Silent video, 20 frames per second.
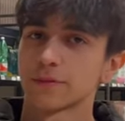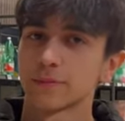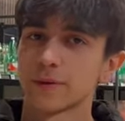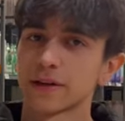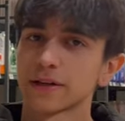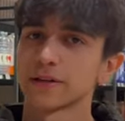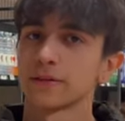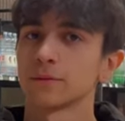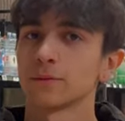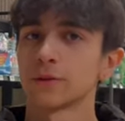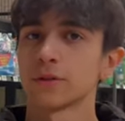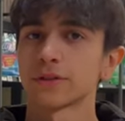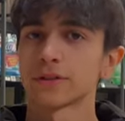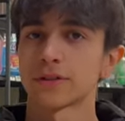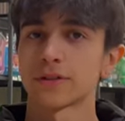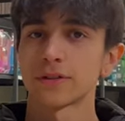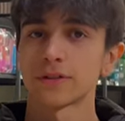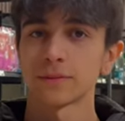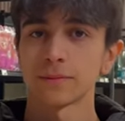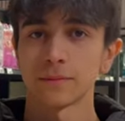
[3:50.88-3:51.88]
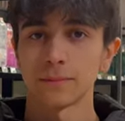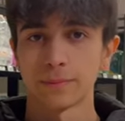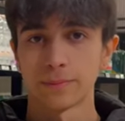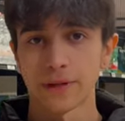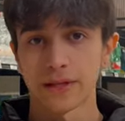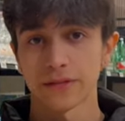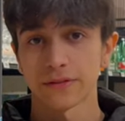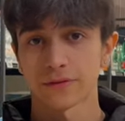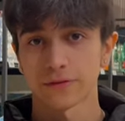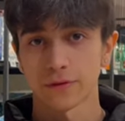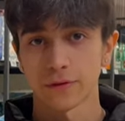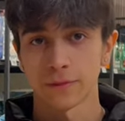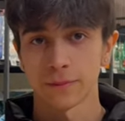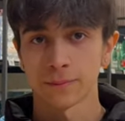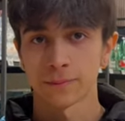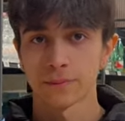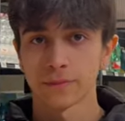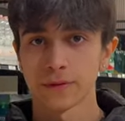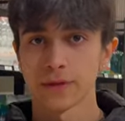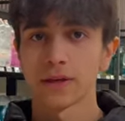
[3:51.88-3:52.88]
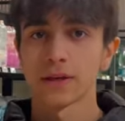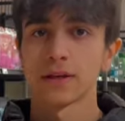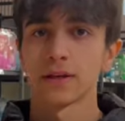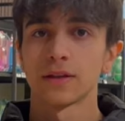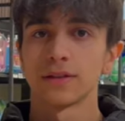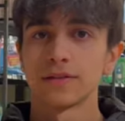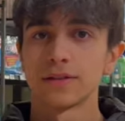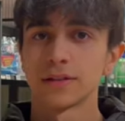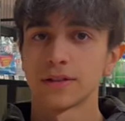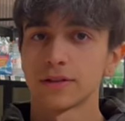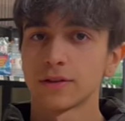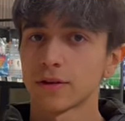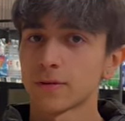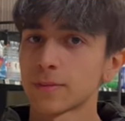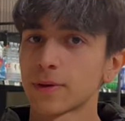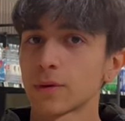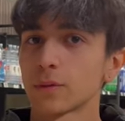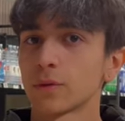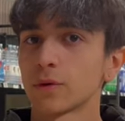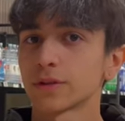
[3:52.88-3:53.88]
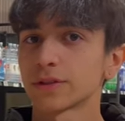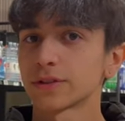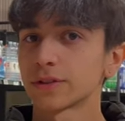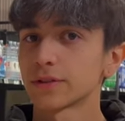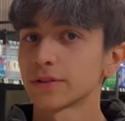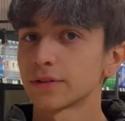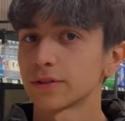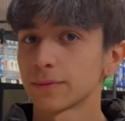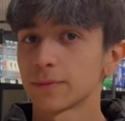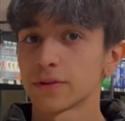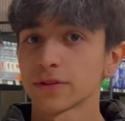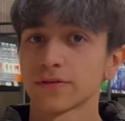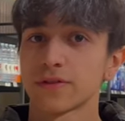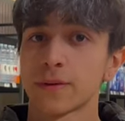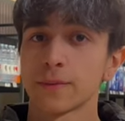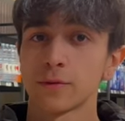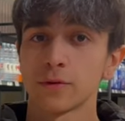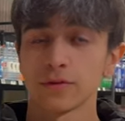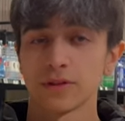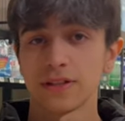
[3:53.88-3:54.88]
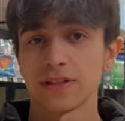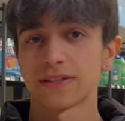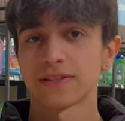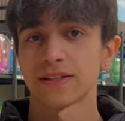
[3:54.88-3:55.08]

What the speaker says: sparkling water, but for the normal water, the most famous is